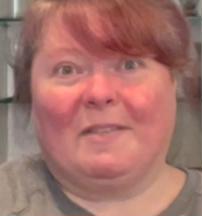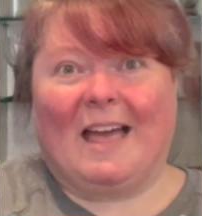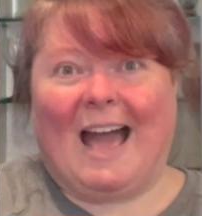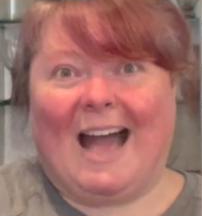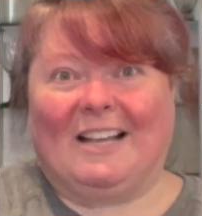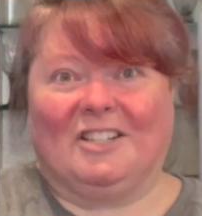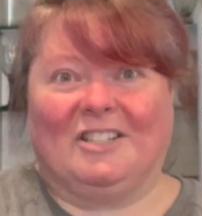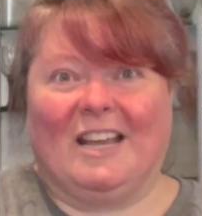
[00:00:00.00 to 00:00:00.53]

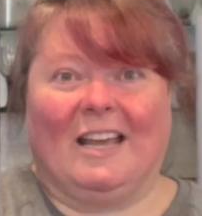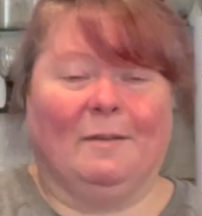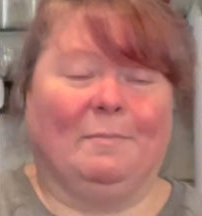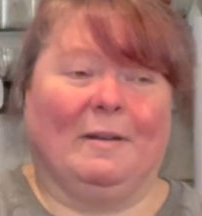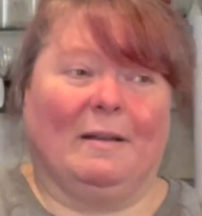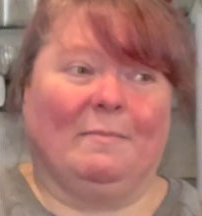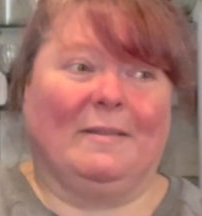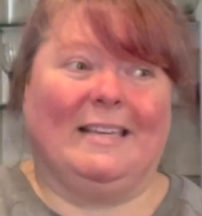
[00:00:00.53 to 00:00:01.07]
hashtag,
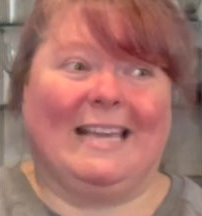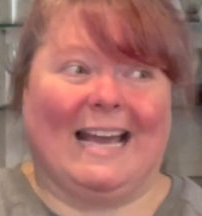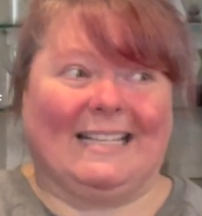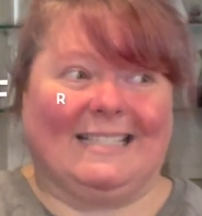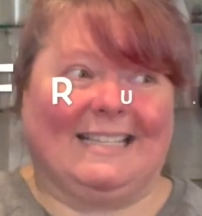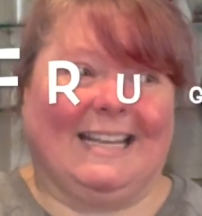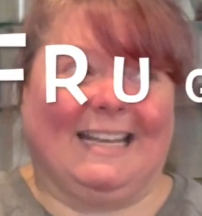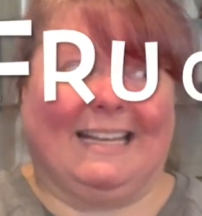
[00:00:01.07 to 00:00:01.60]
but I'm
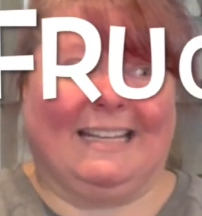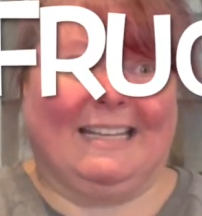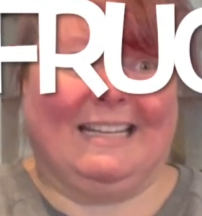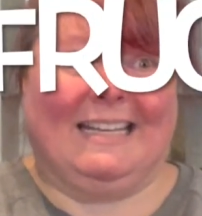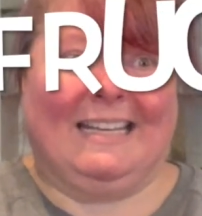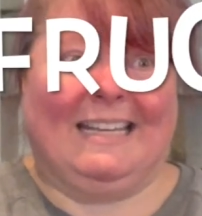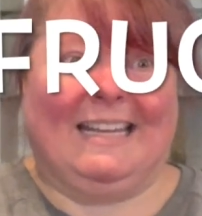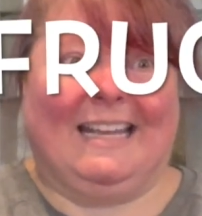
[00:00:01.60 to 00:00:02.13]
guessing
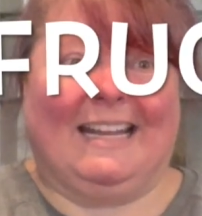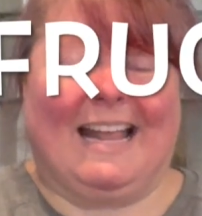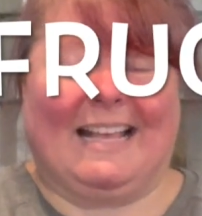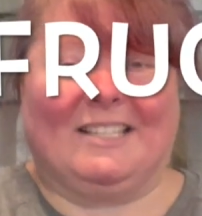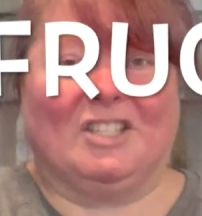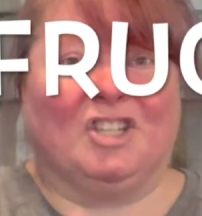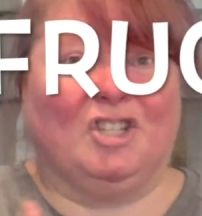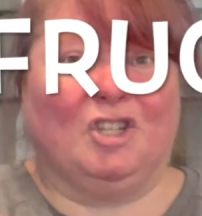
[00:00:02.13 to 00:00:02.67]
it
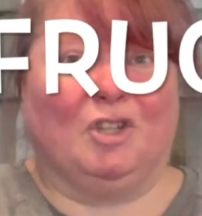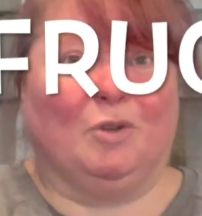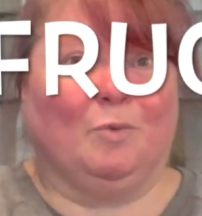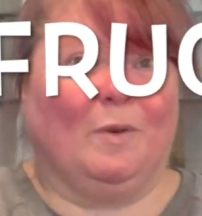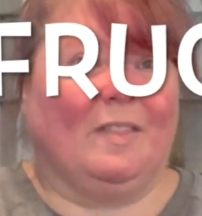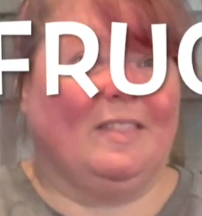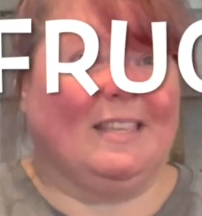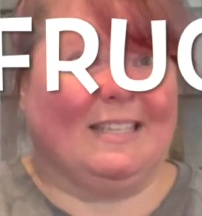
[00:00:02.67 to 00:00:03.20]
has to do
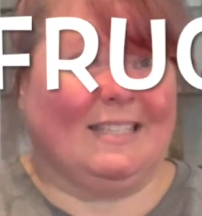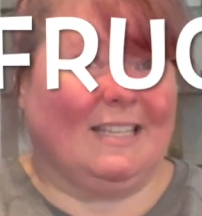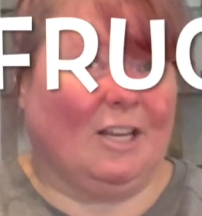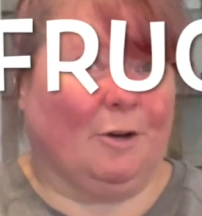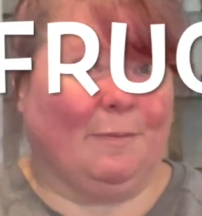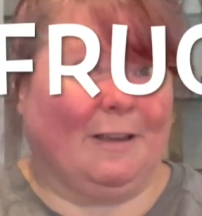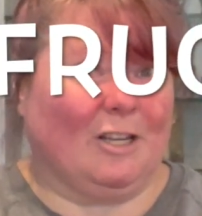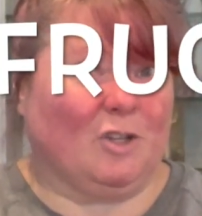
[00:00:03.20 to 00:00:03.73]
with this
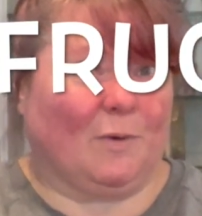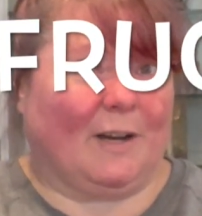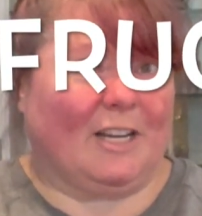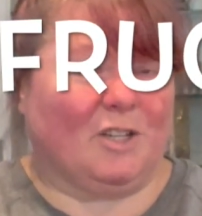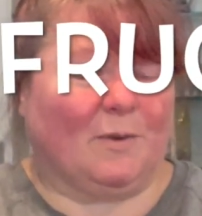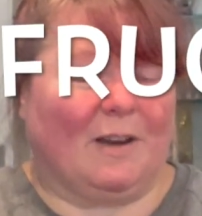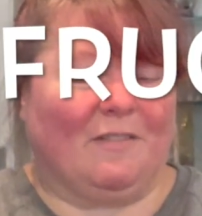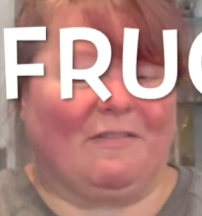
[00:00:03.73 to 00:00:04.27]
year being
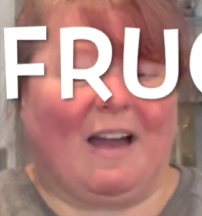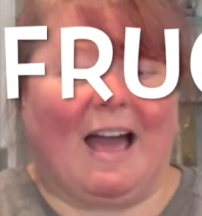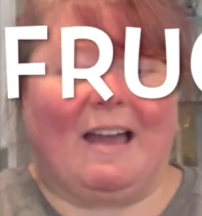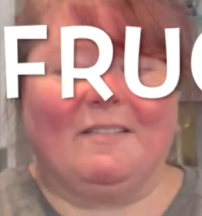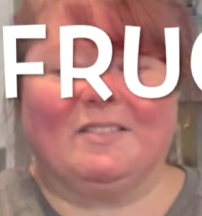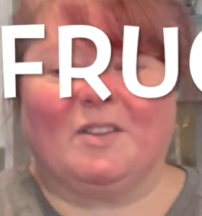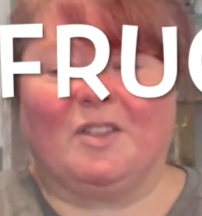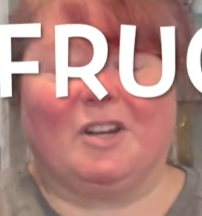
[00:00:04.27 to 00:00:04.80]

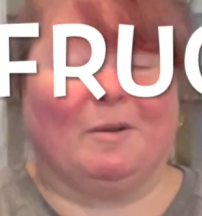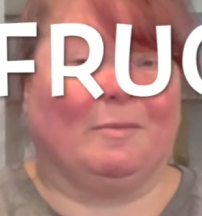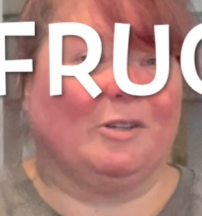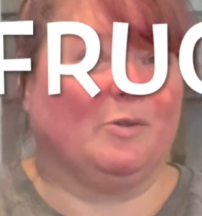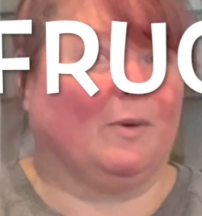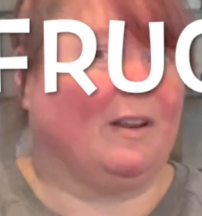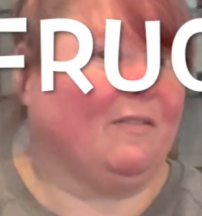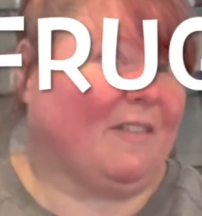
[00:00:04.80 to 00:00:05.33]
2025. So the number
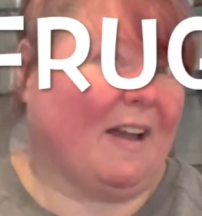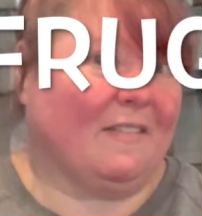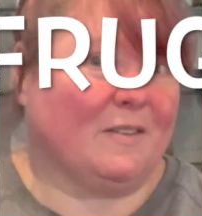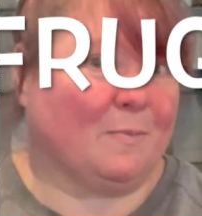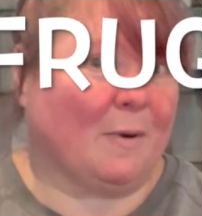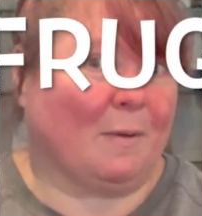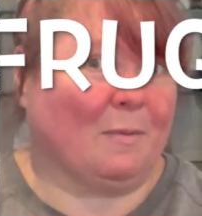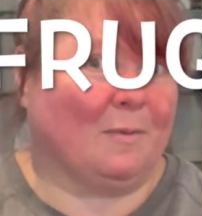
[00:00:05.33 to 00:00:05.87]
25 is
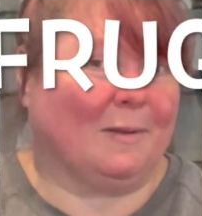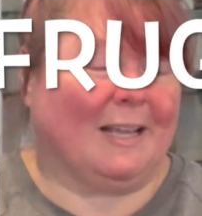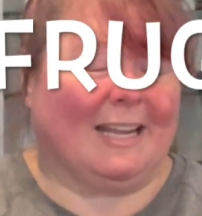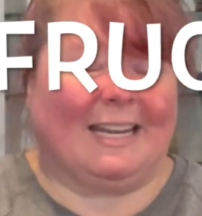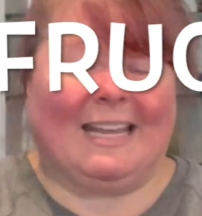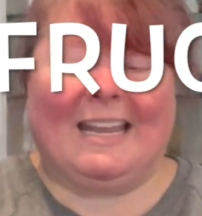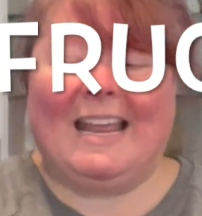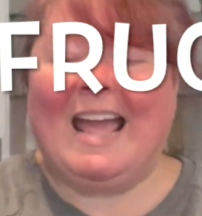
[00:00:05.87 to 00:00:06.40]
probably
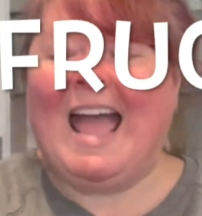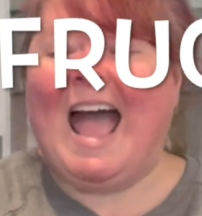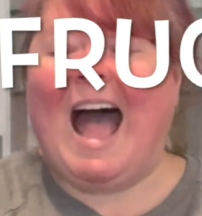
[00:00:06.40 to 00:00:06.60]
in it.